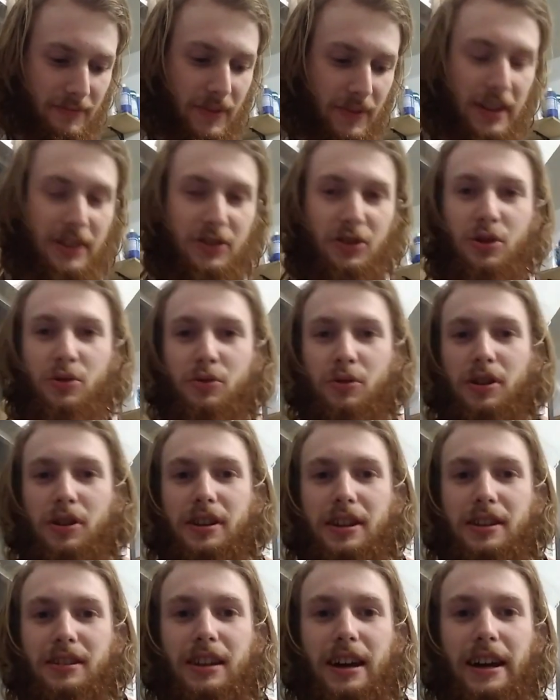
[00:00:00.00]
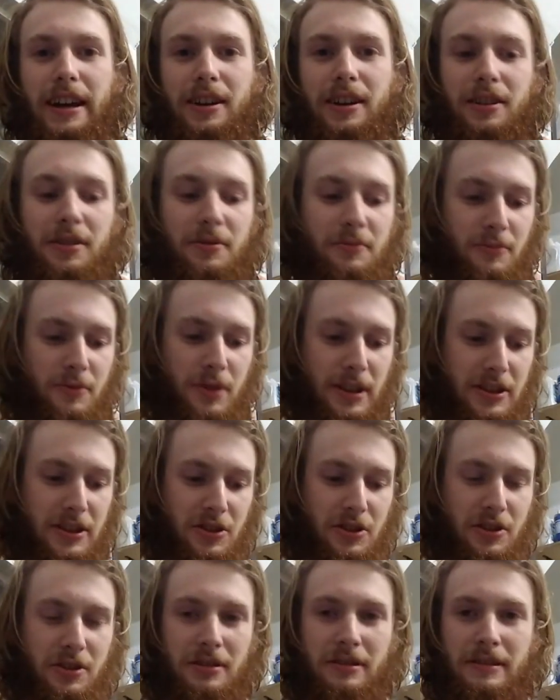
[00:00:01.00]
He's a chronic liar,
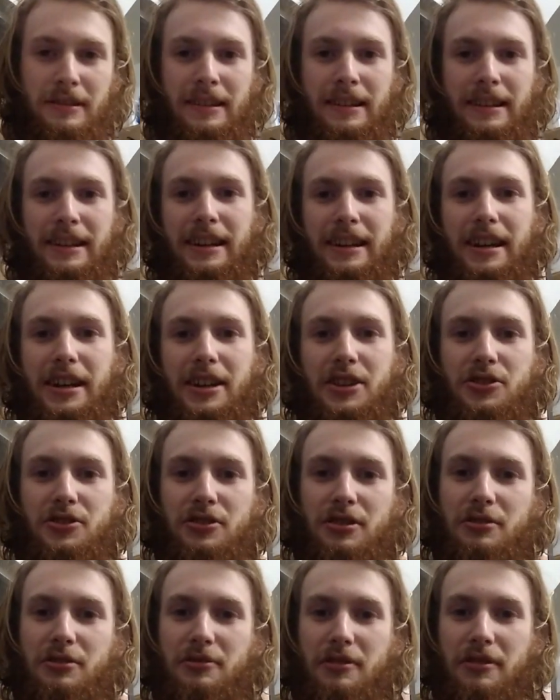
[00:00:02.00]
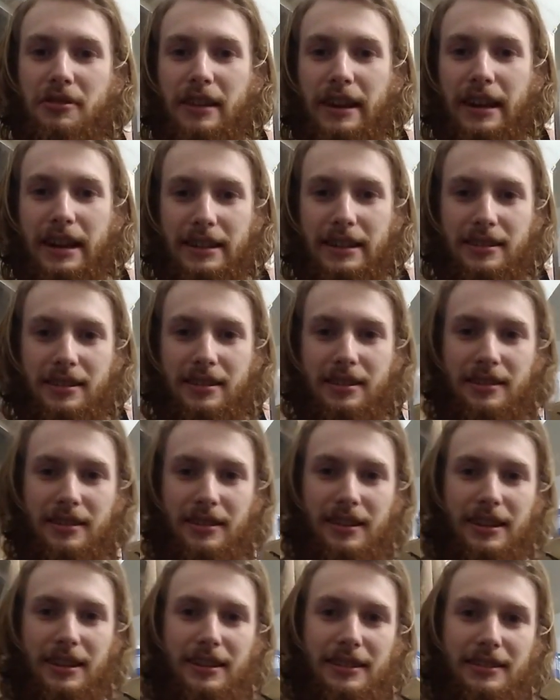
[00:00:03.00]
which I showed that
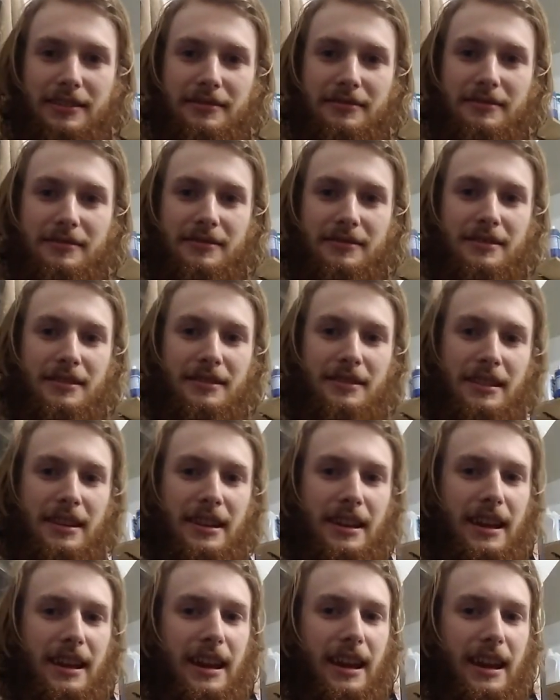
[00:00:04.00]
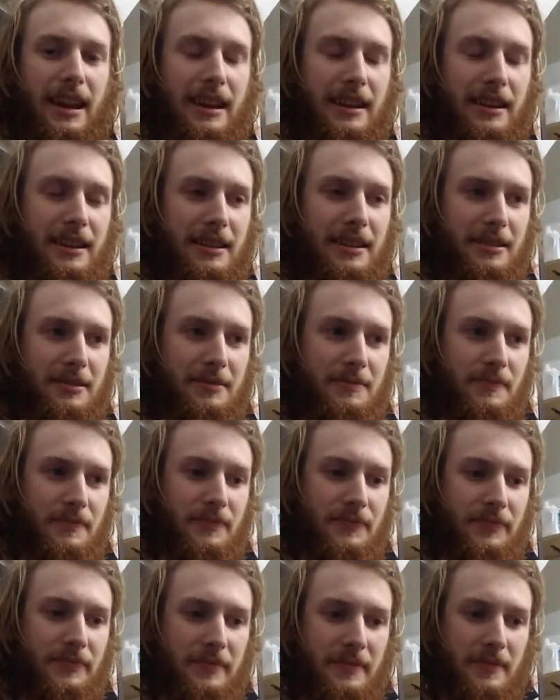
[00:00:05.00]
in a
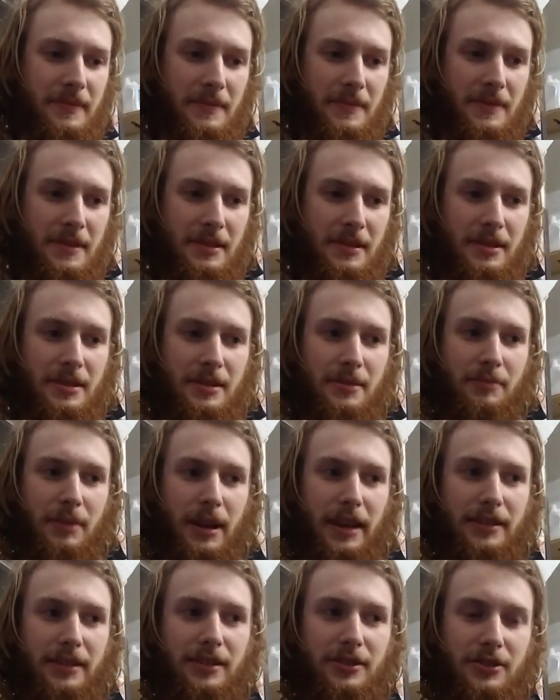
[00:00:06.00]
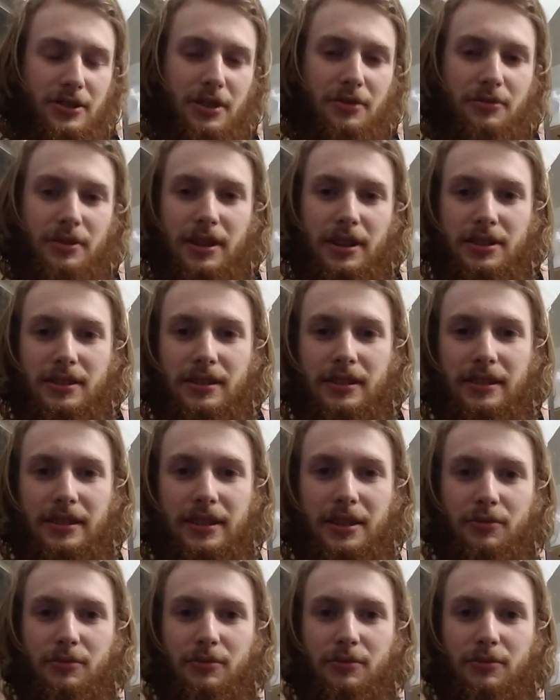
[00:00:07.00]
passage I recently